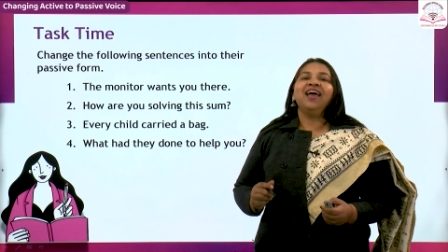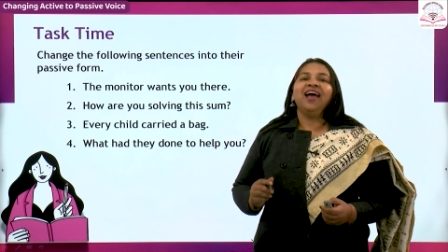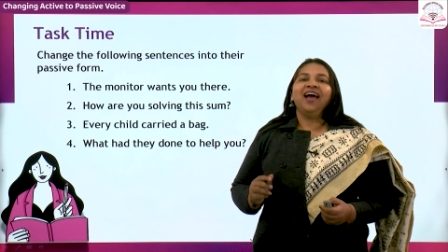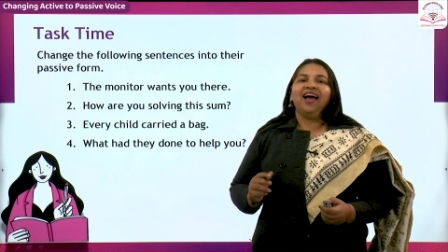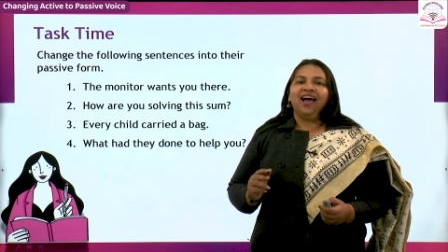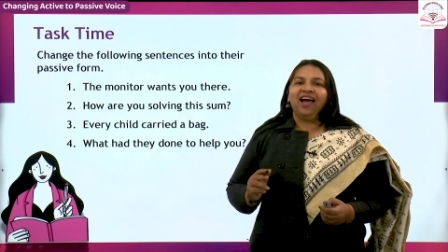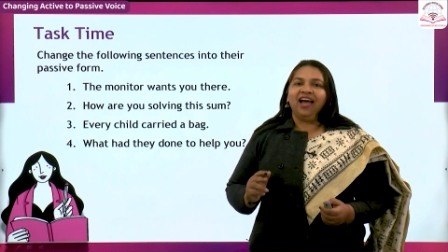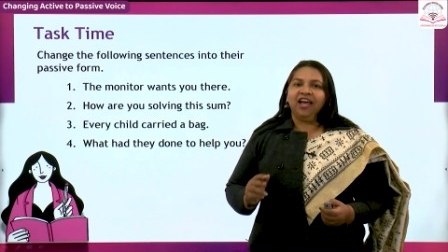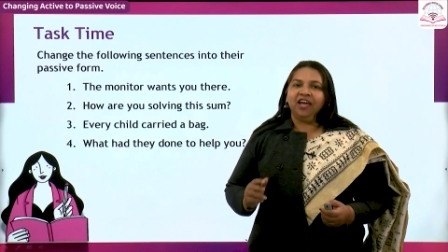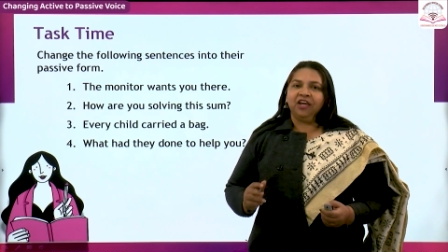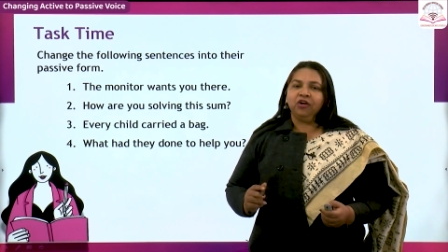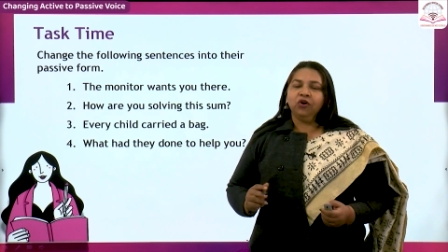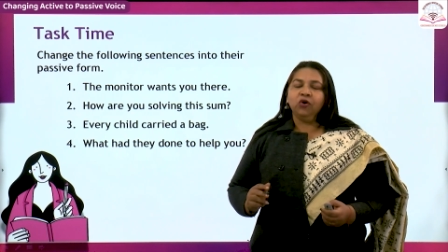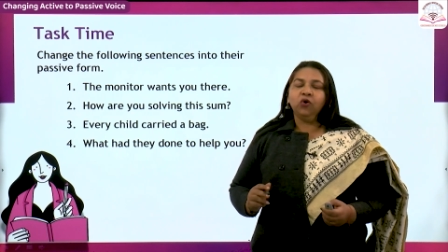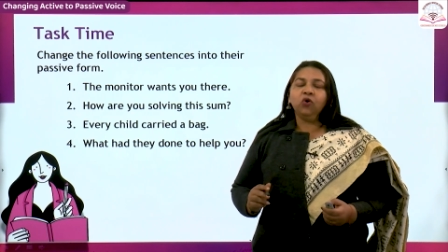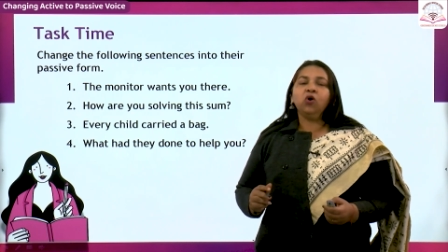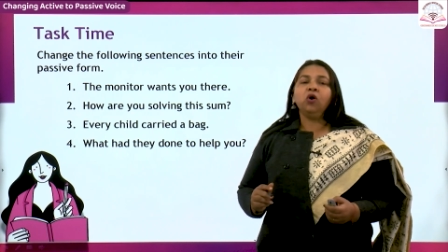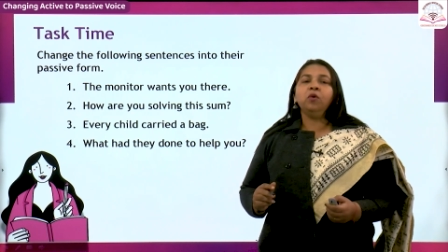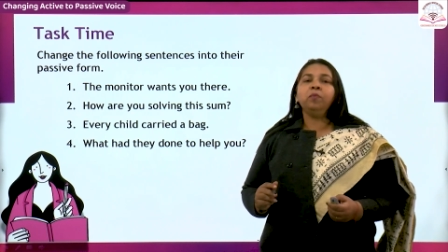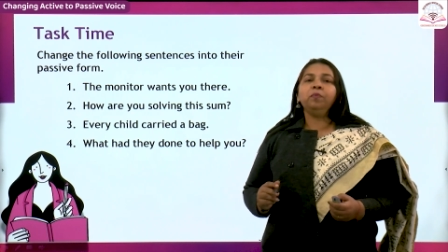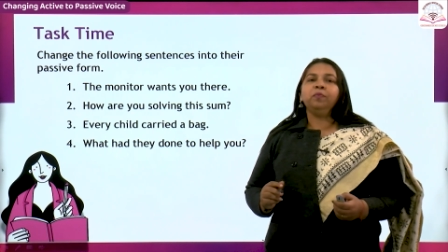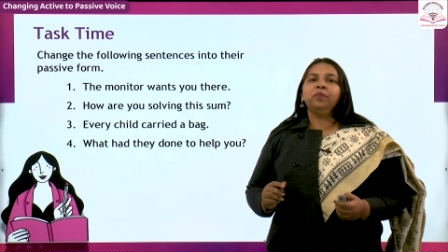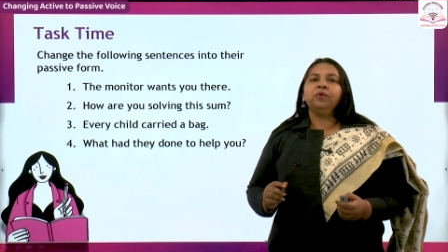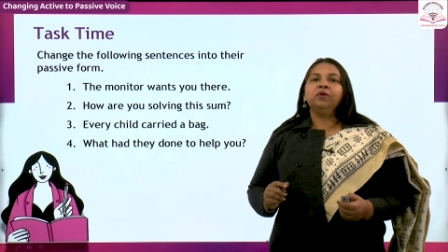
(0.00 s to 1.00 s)
I
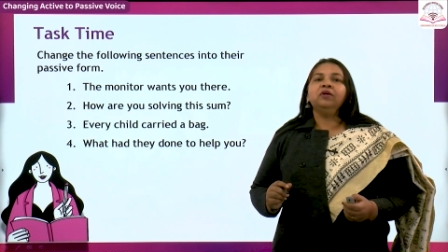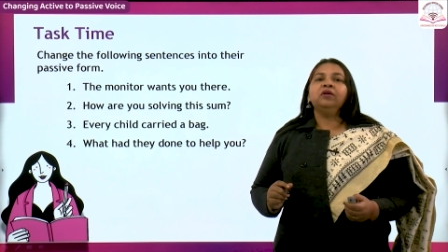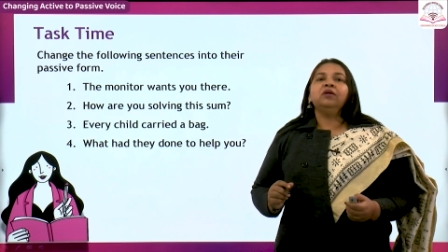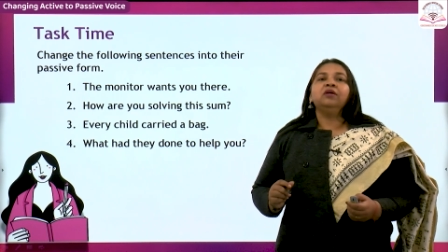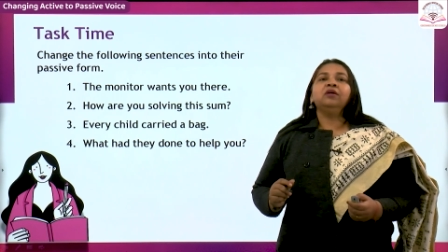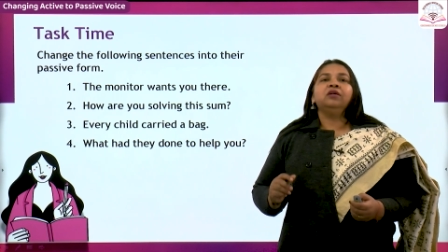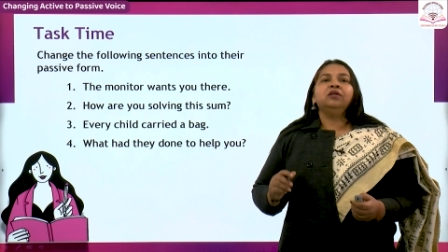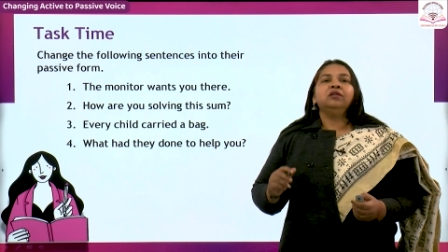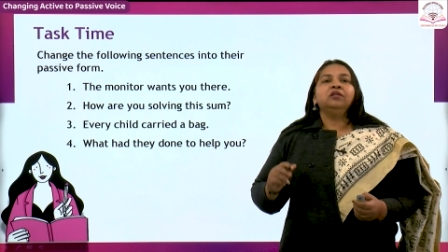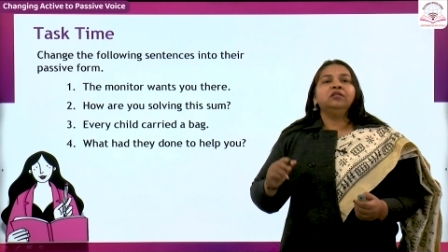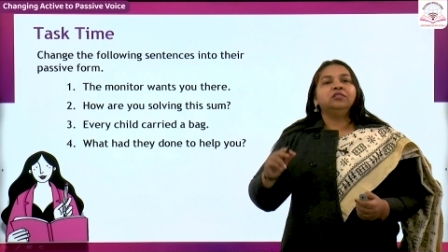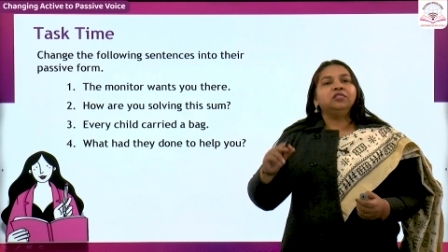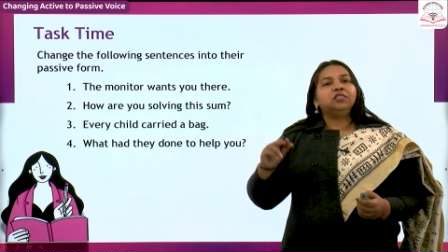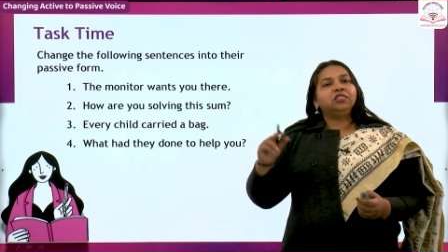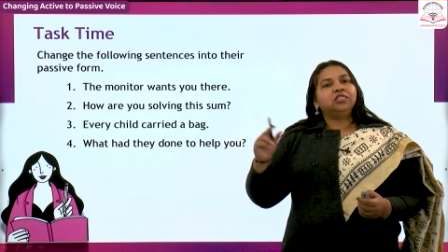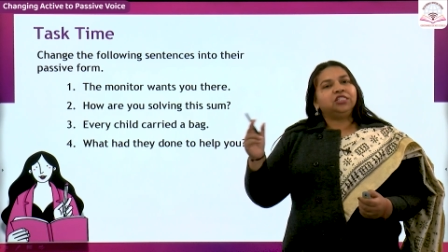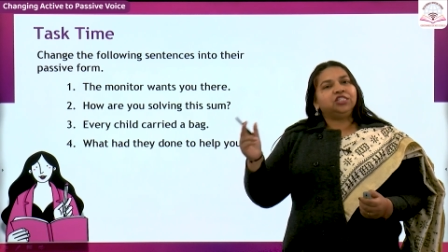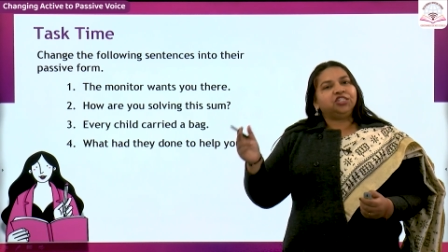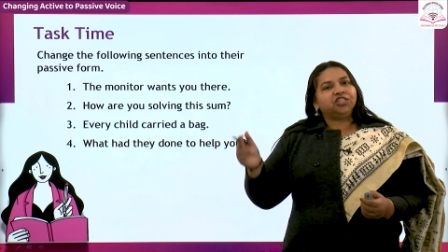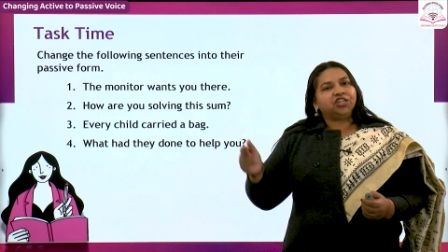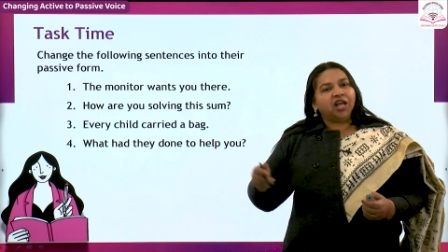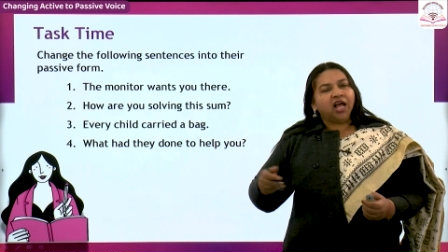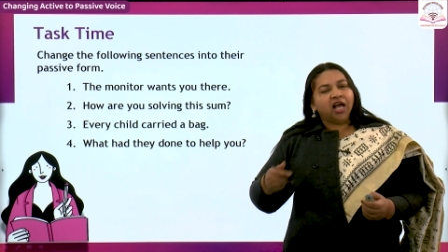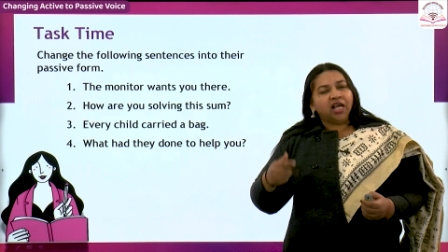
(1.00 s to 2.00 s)
hope
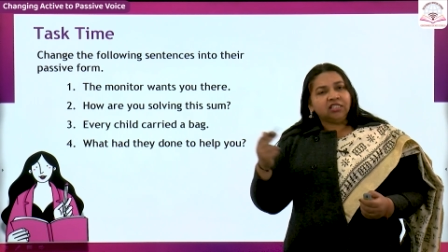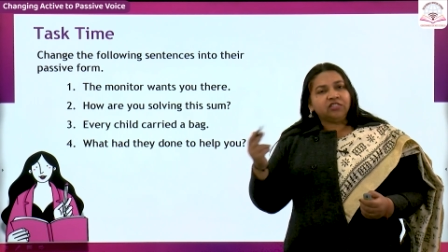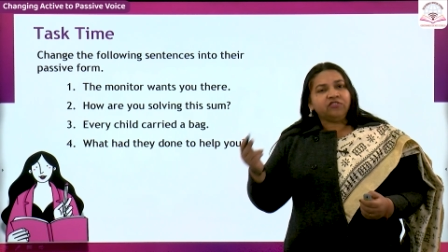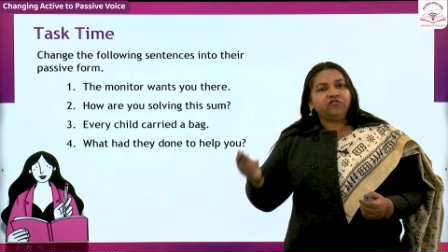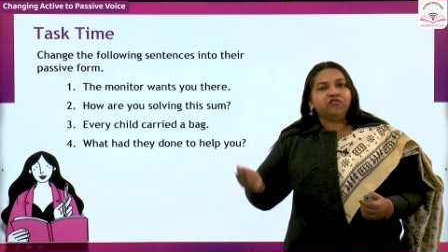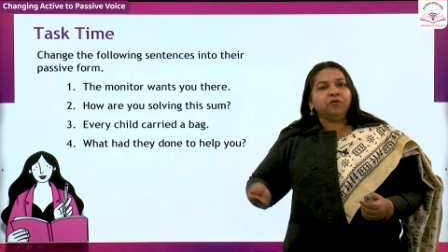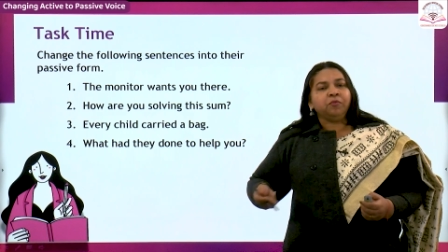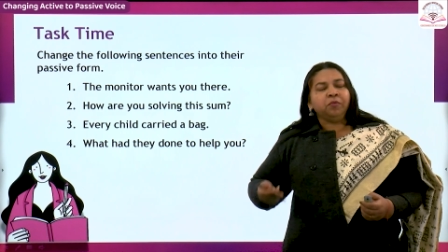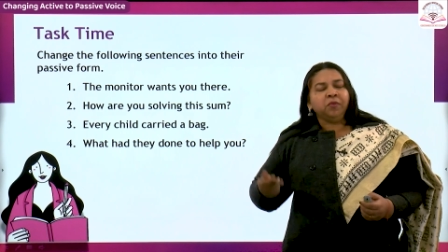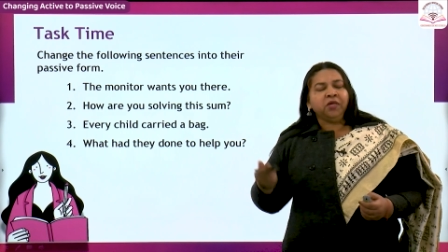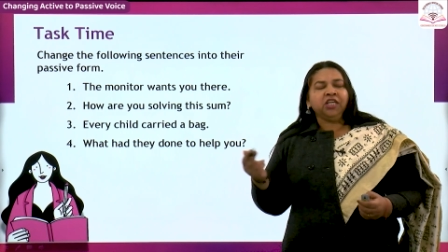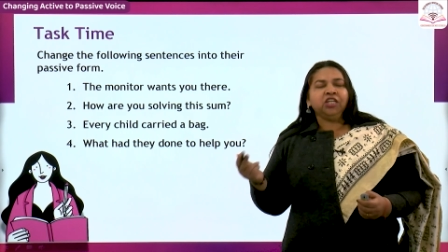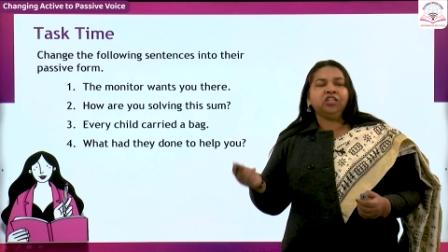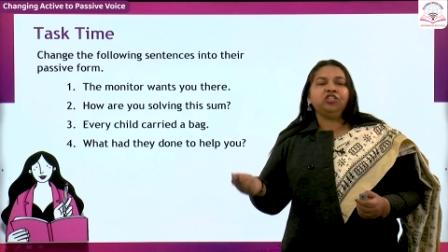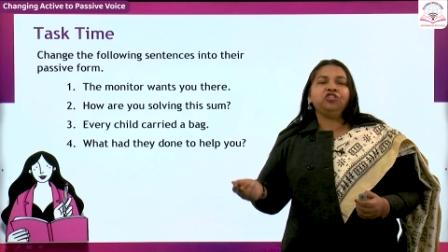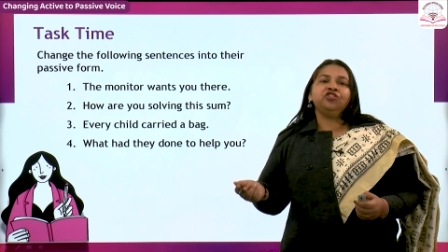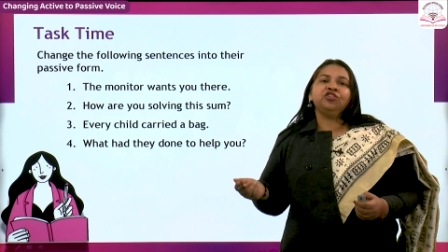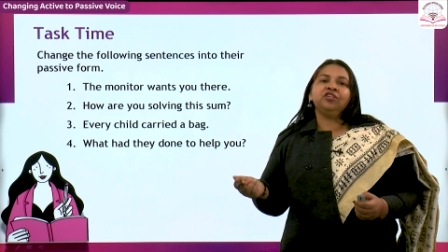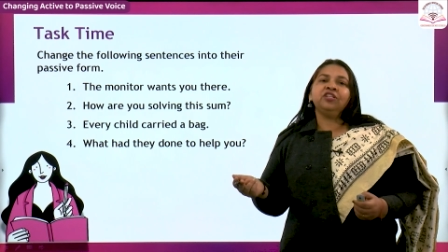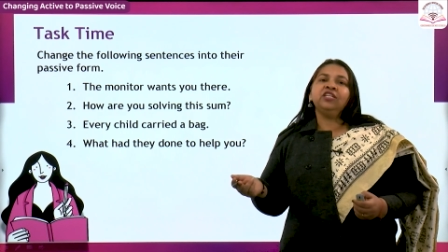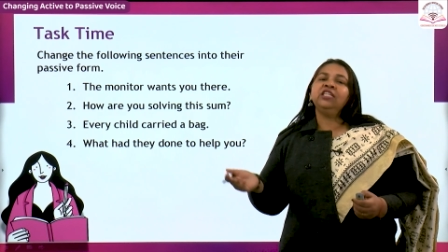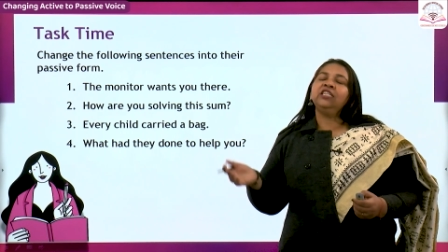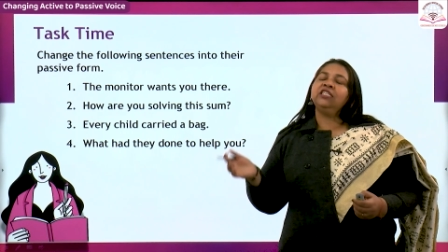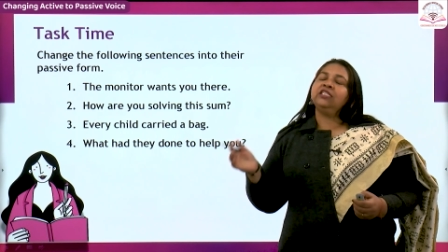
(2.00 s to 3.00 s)

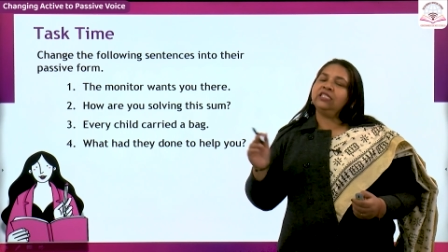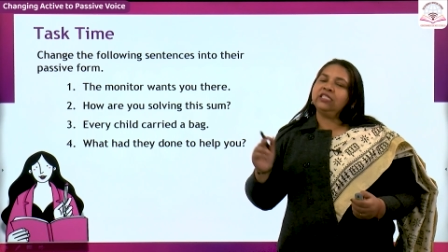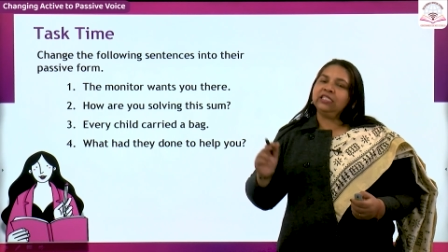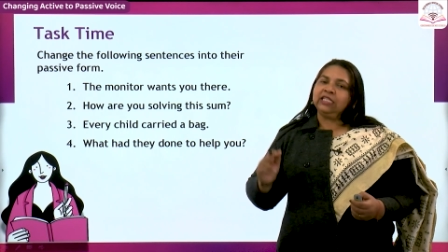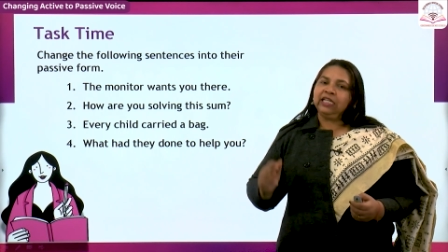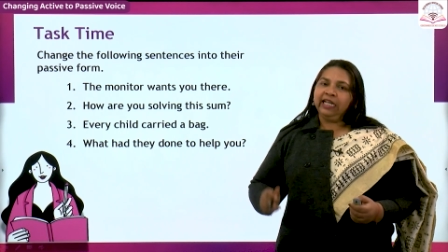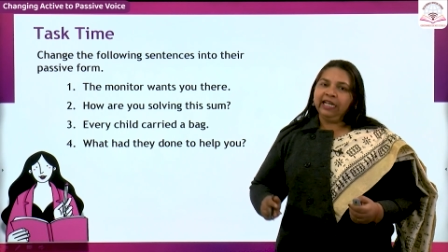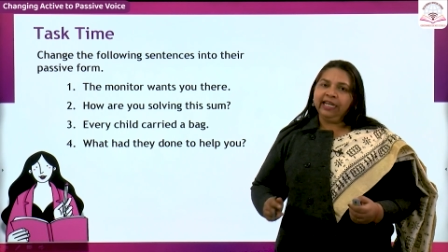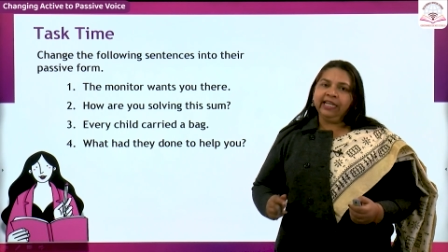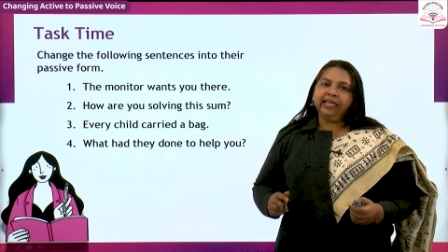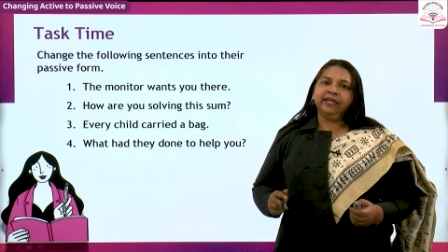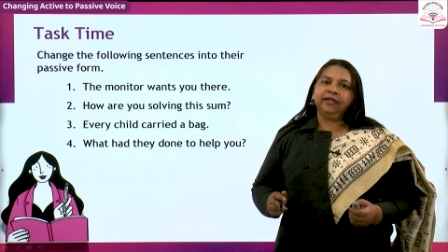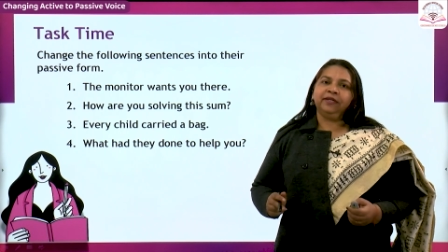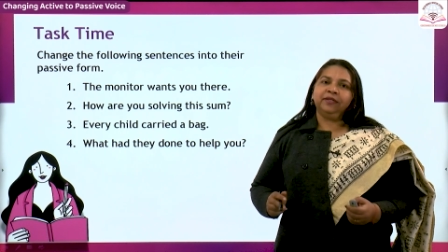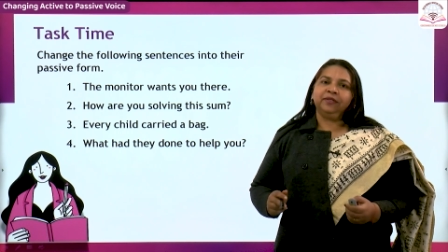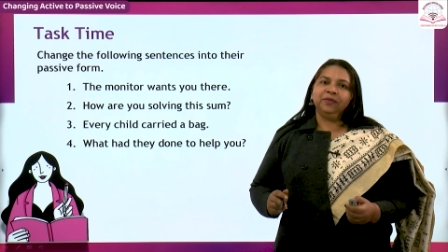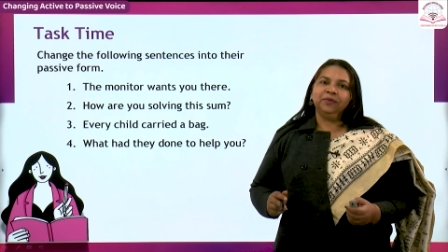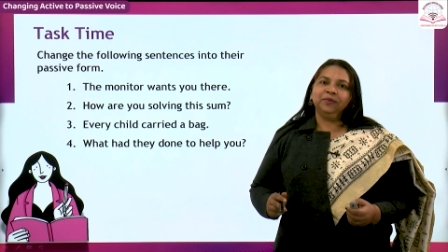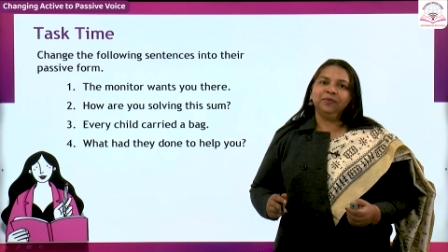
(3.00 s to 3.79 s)
transformation is clear.